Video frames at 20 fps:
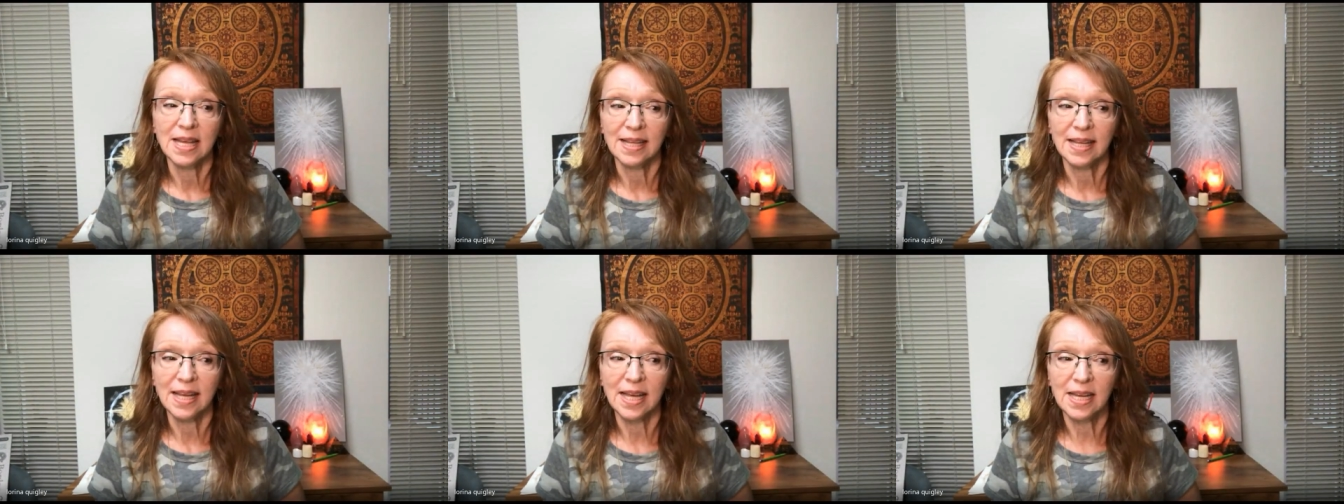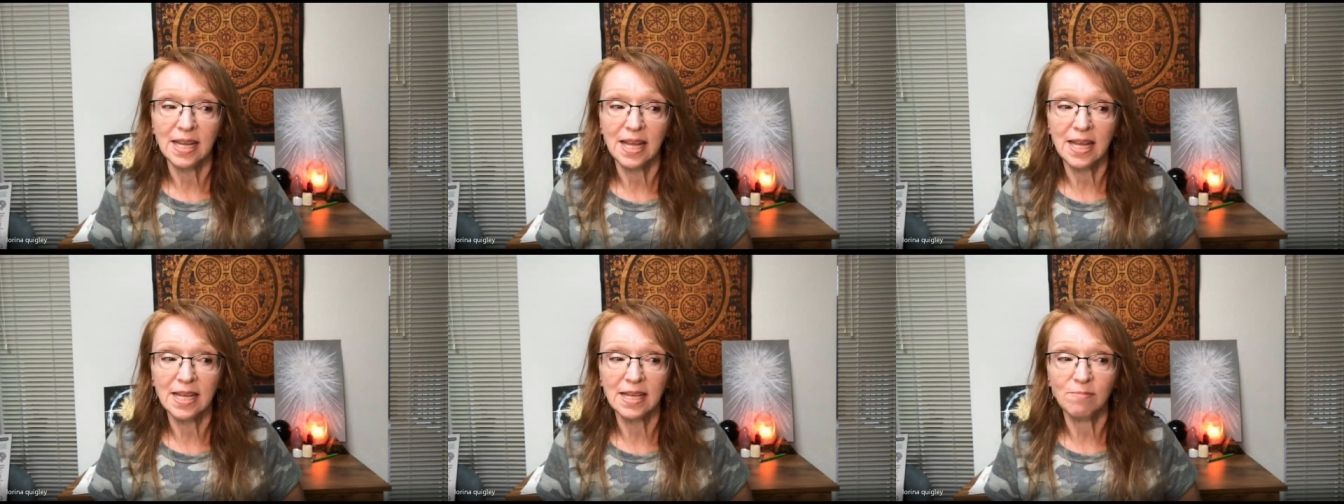
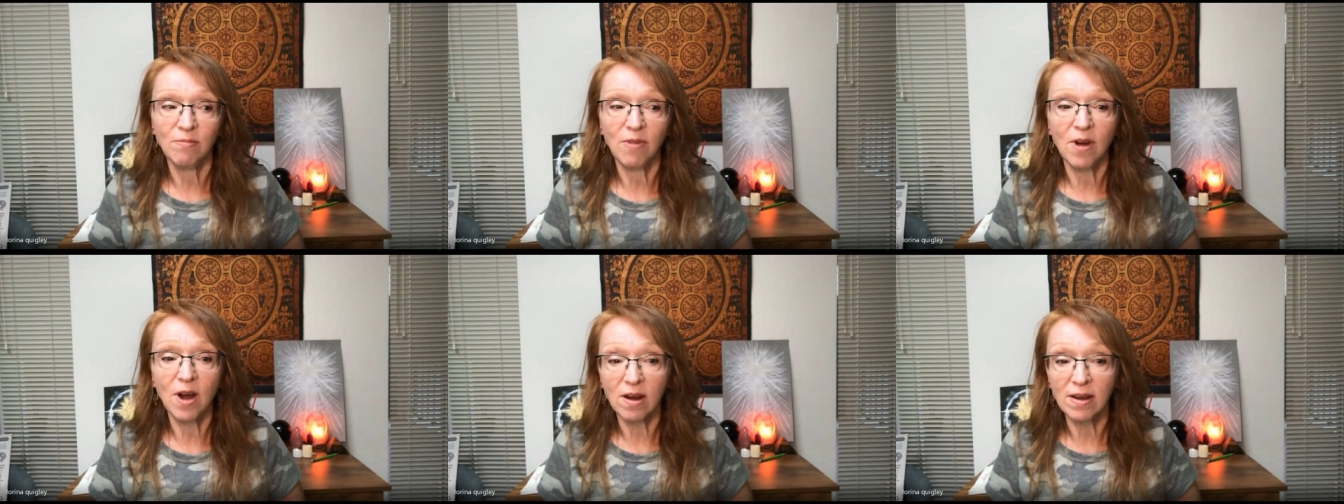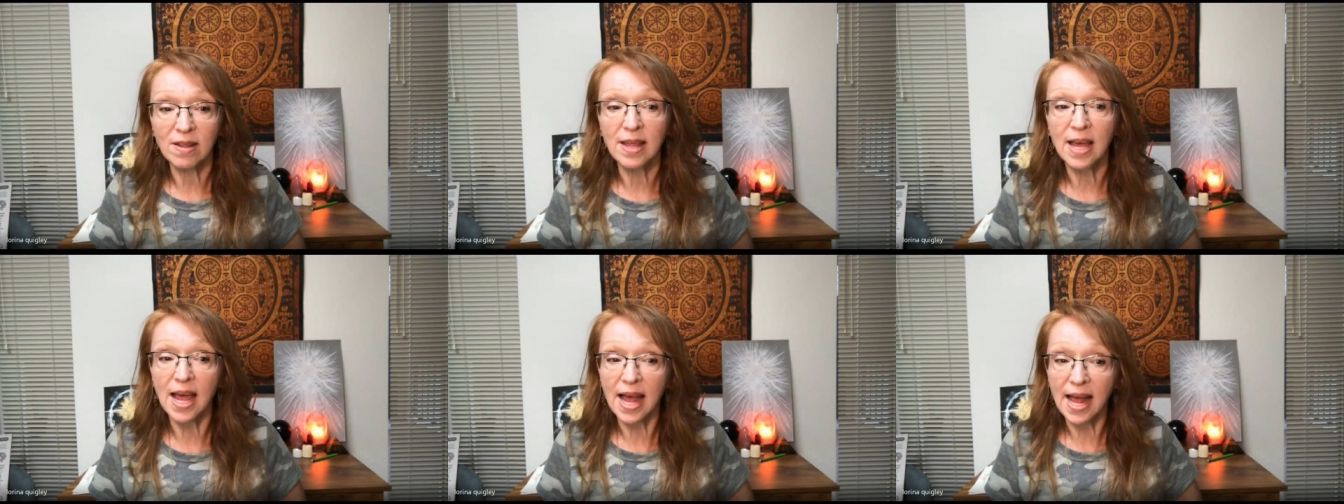And part
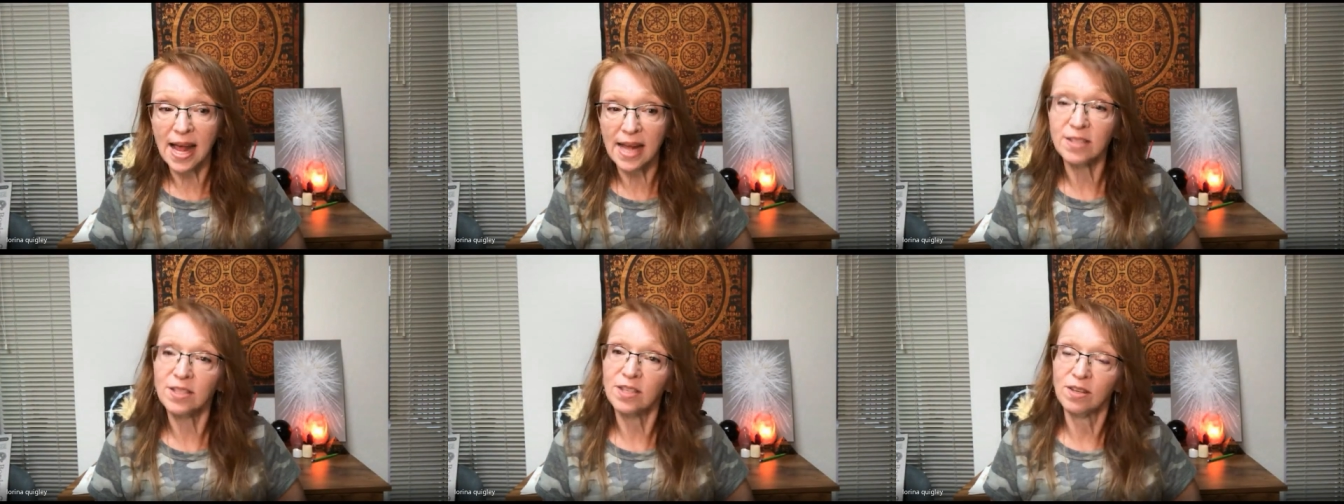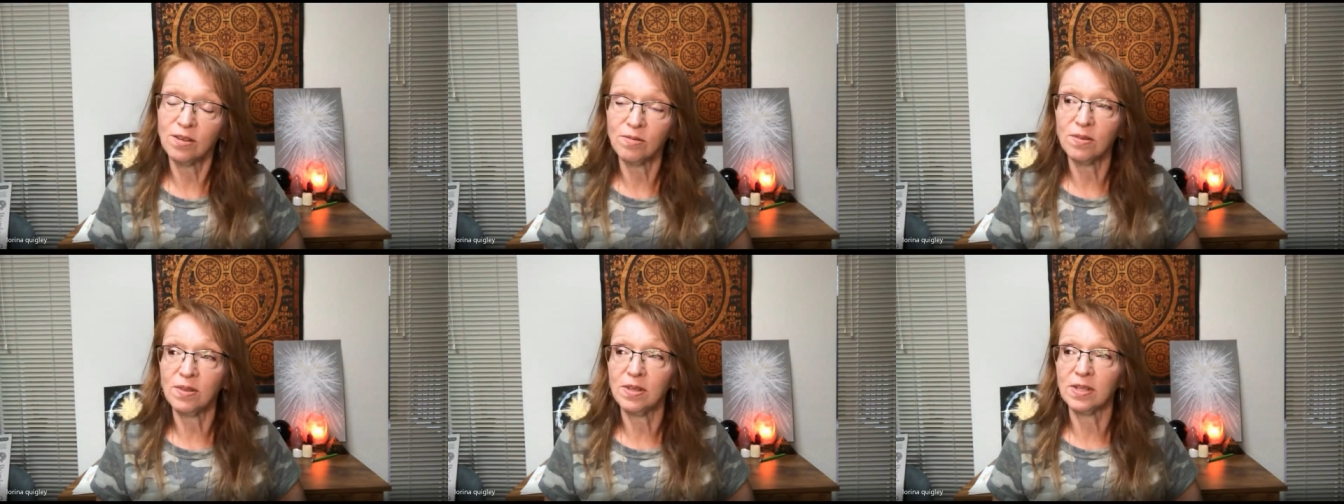of that has to
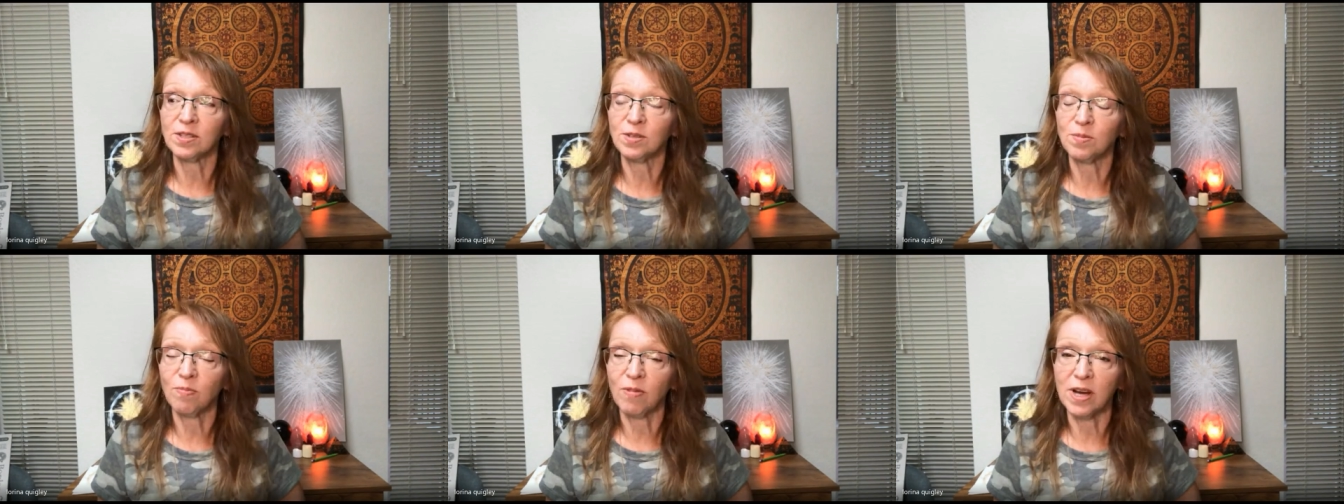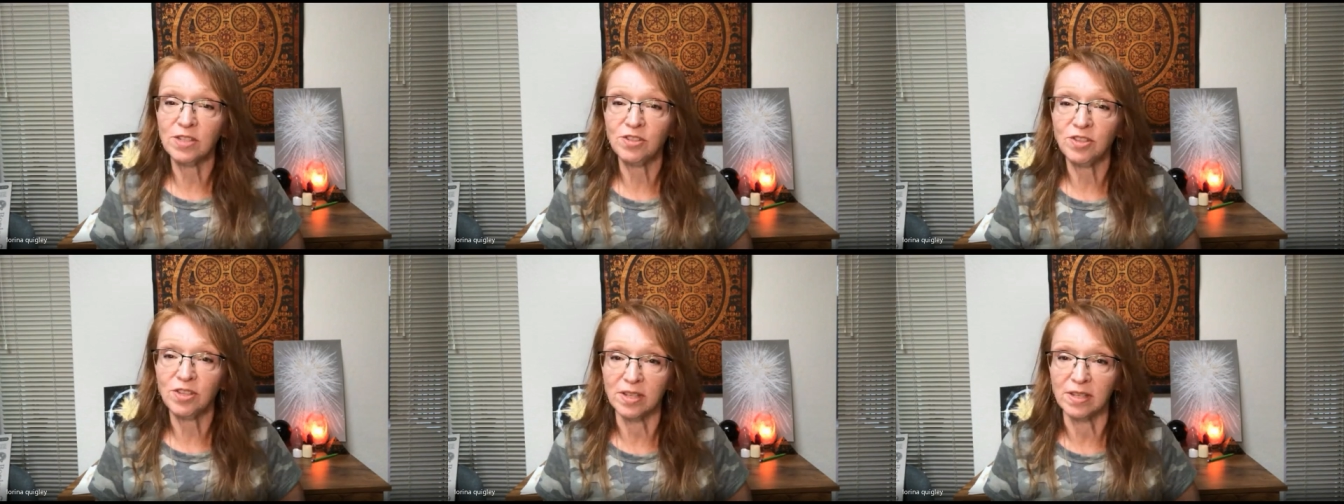do with
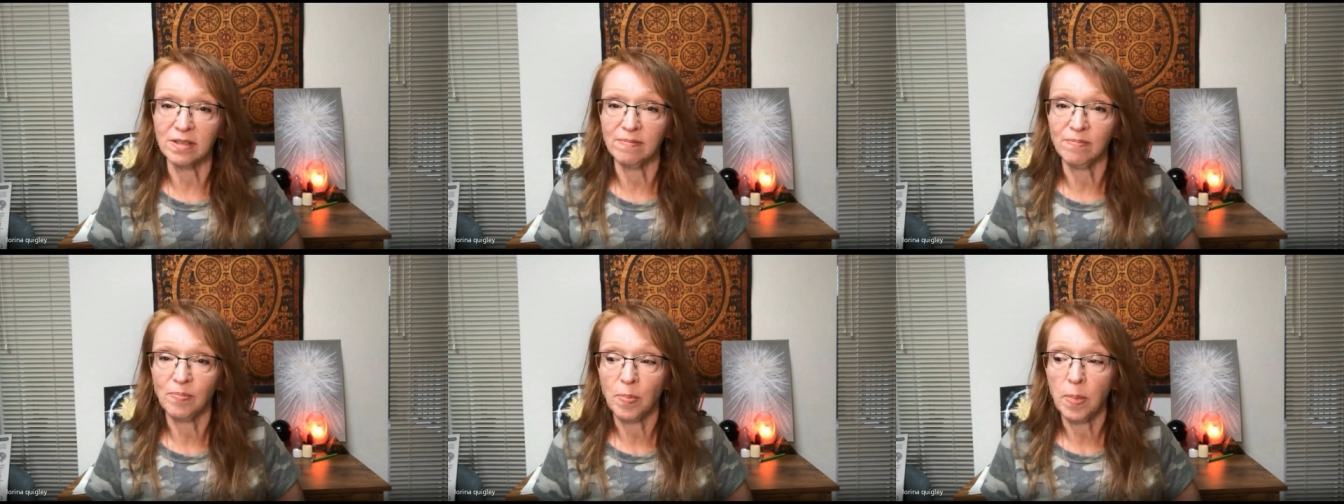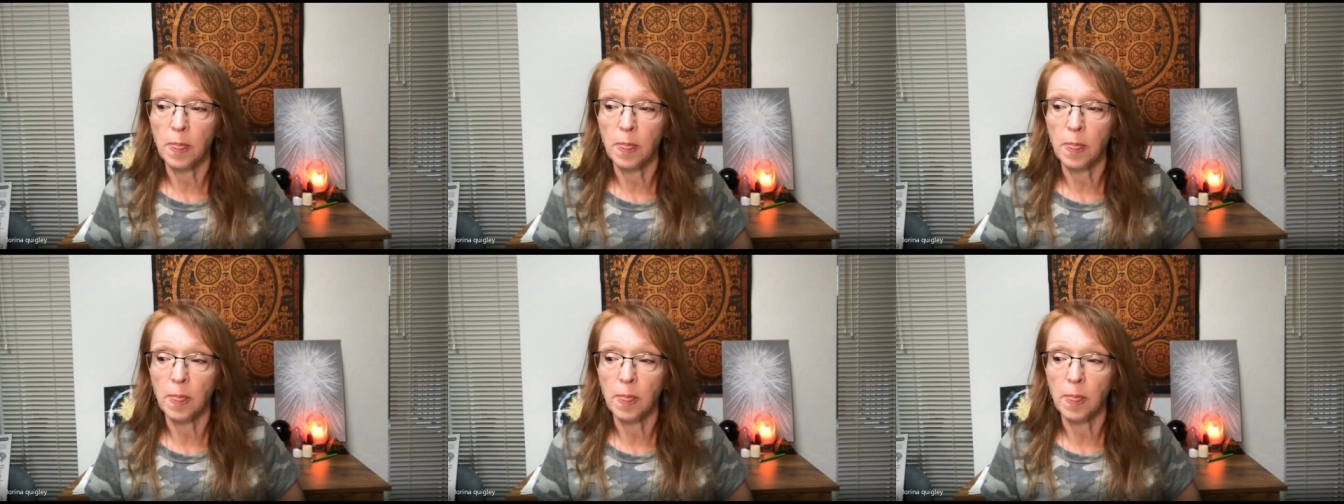expressing